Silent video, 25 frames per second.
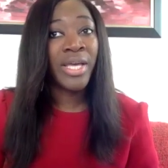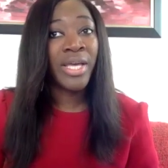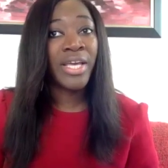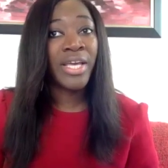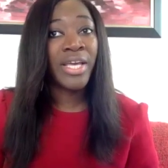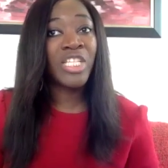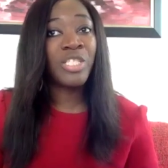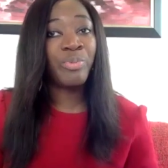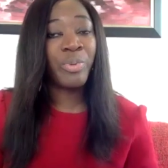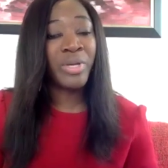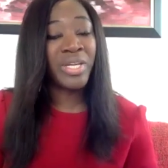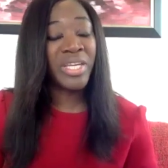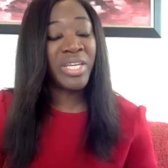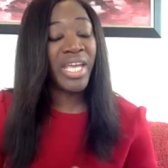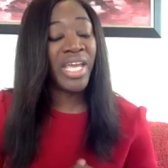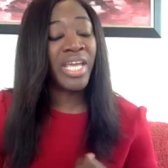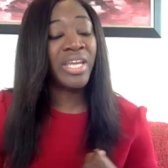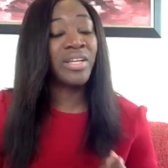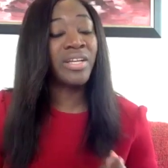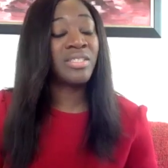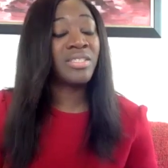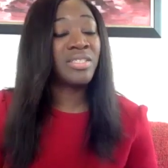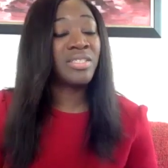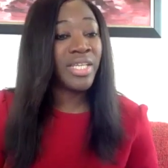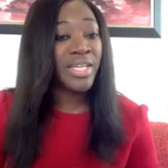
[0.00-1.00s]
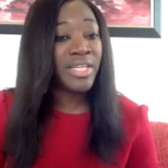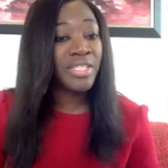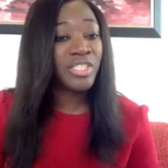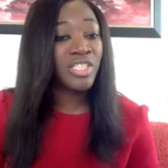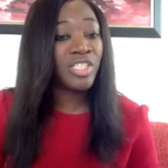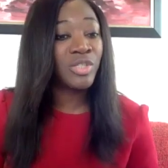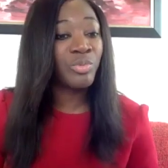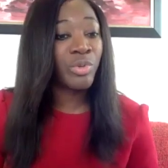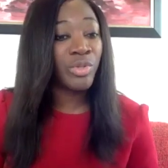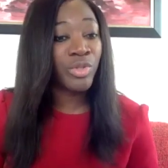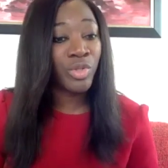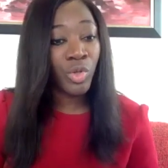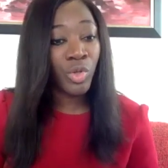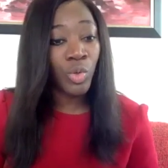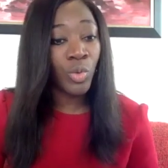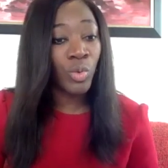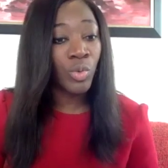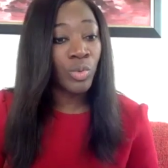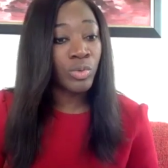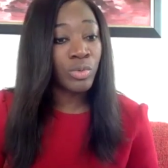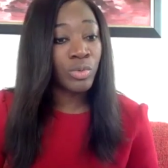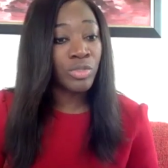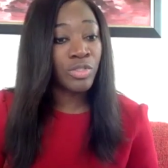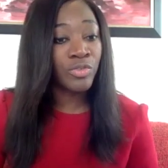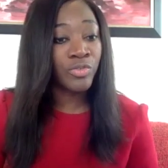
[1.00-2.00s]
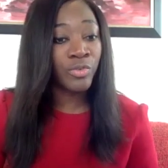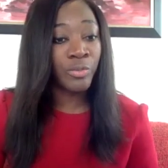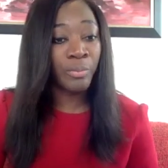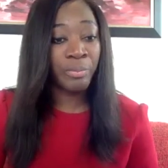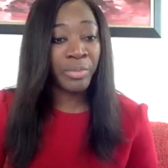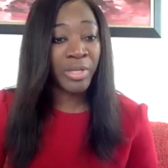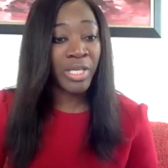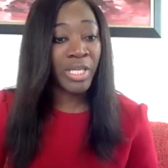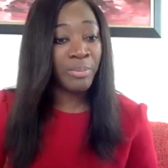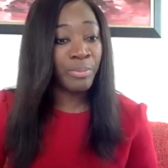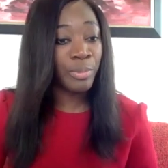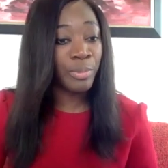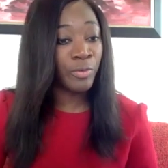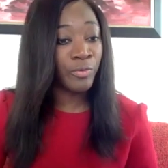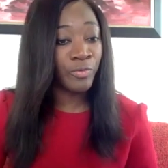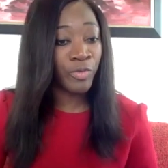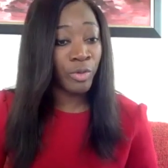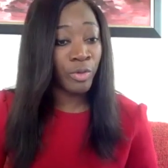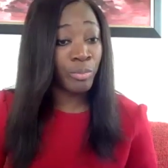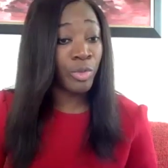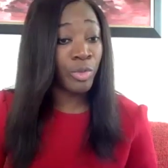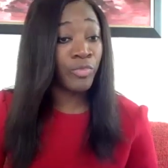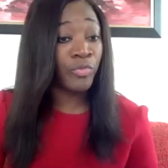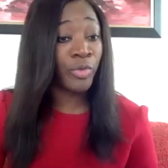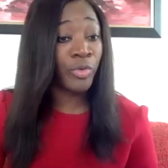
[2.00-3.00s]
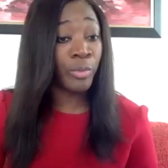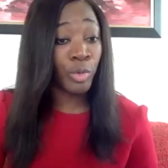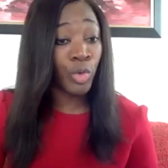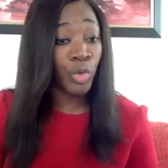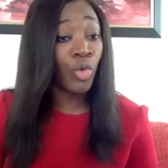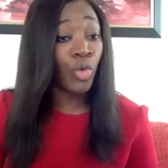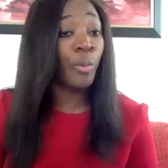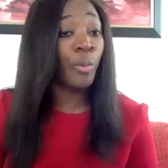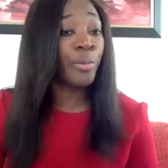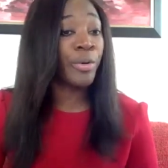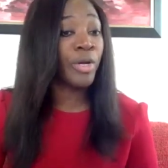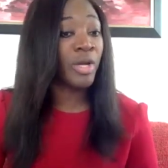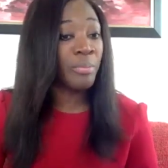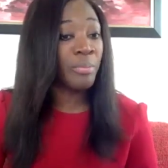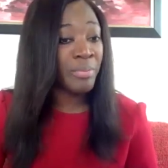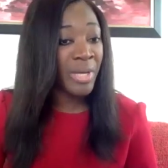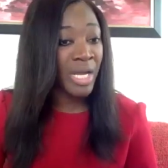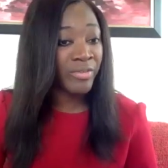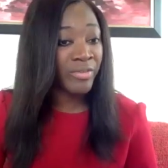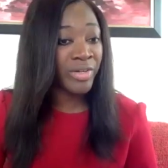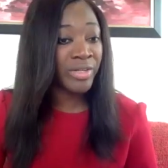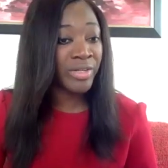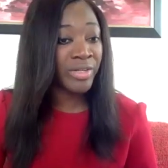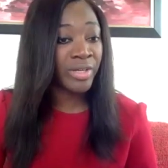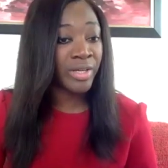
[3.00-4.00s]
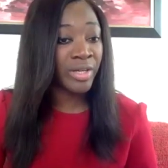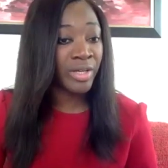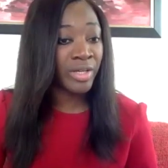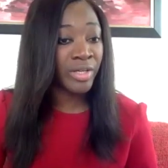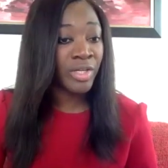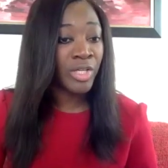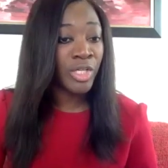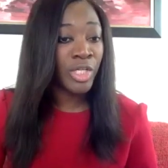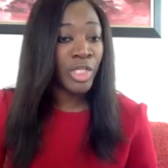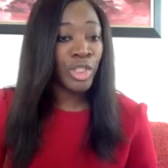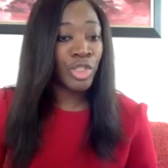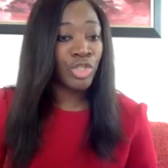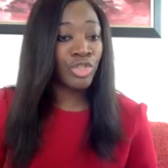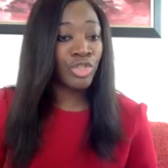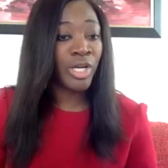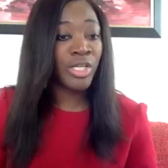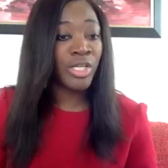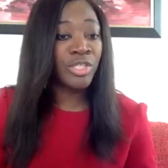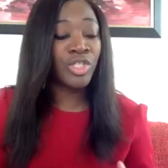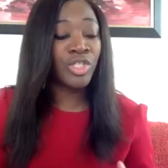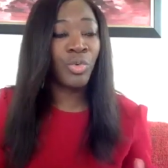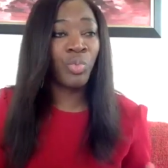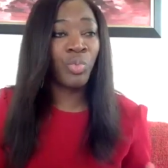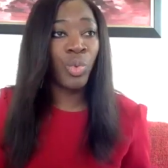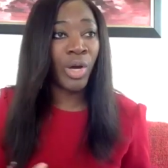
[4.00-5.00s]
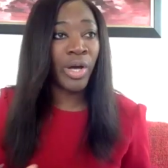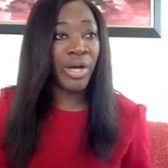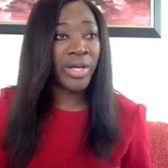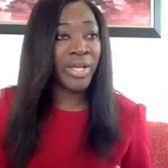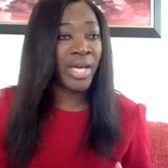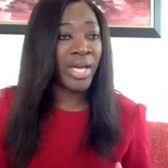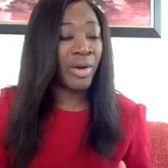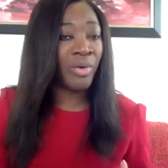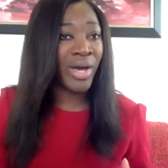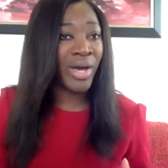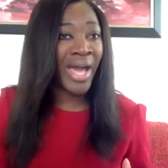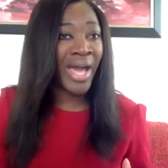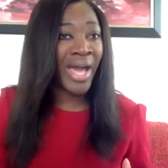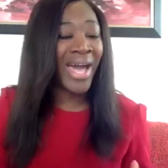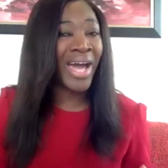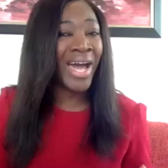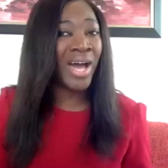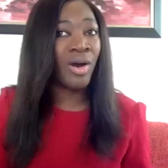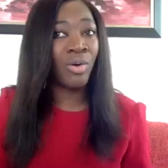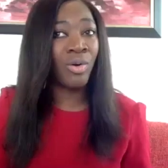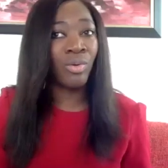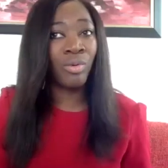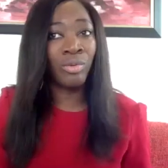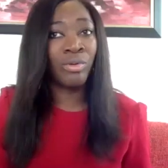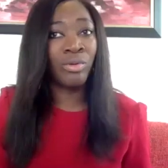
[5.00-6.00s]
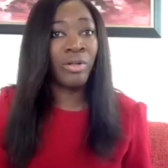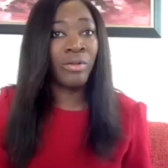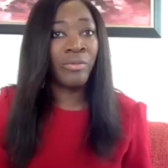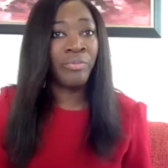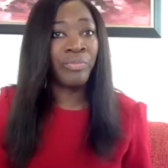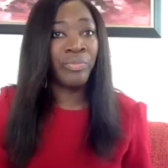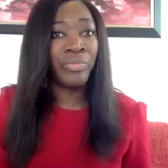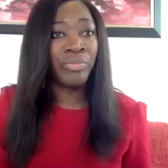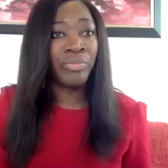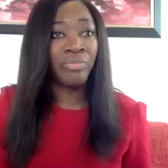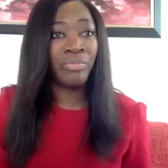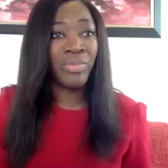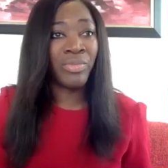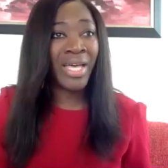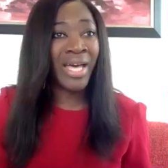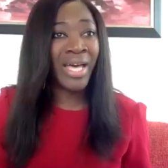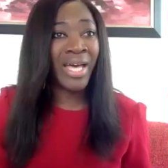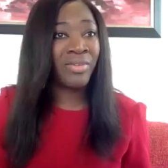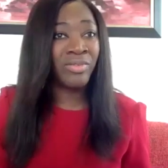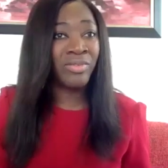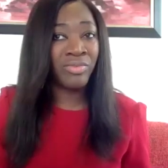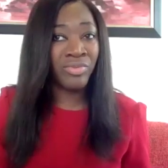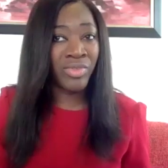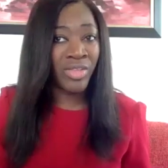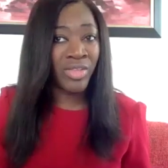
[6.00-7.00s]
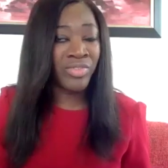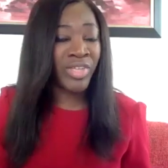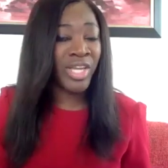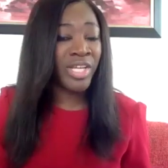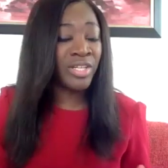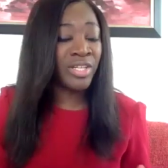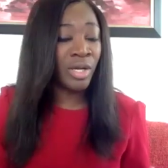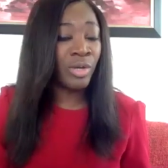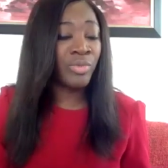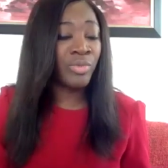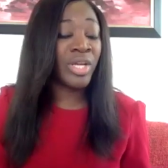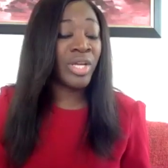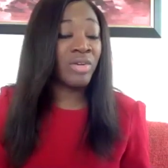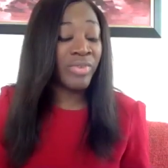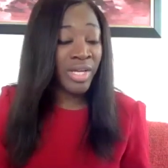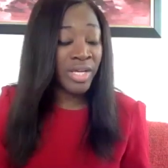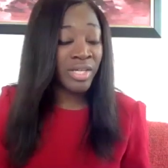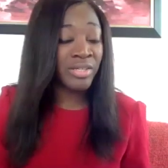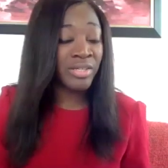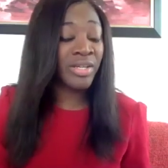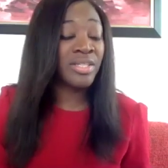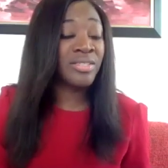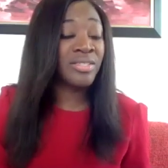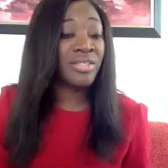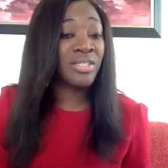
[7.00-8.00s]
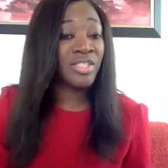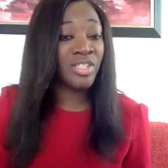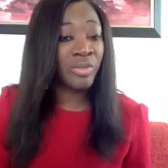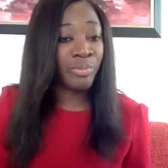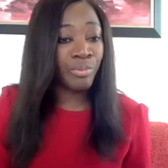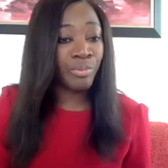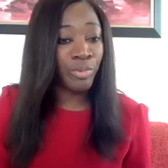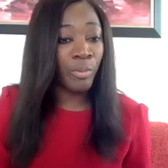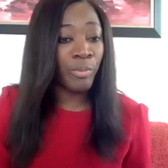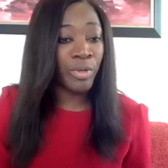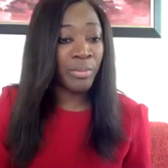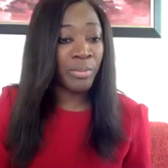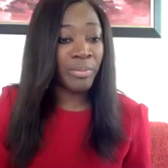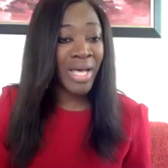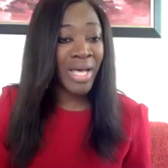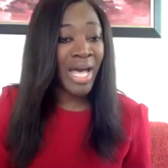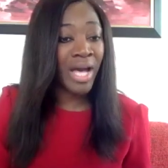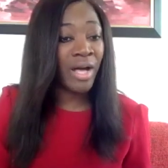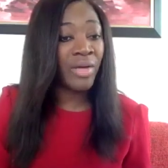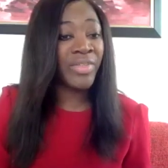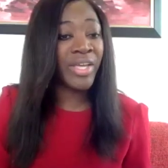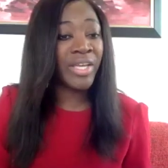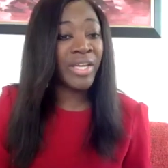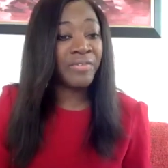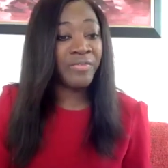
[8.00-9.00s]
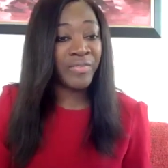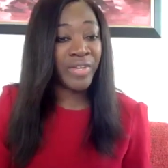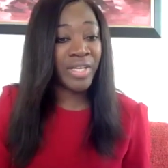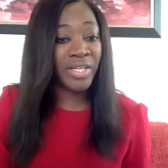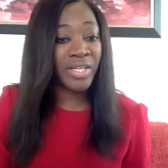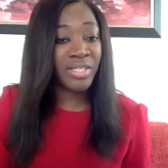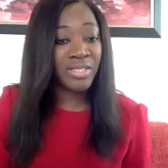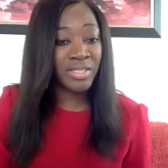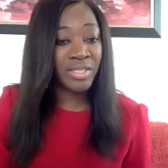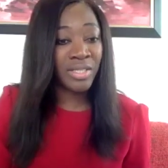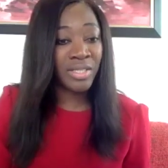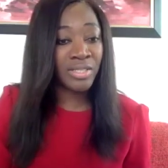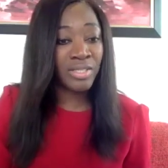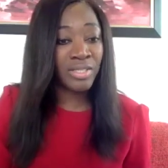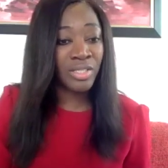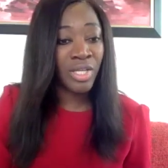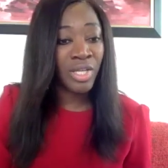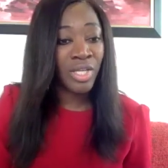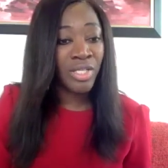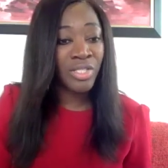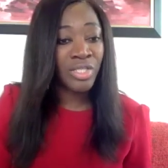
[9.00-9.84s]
he's been inundated with calls from people from corporate America trying to work out how they know, they recognize there's a problem, how they fix this.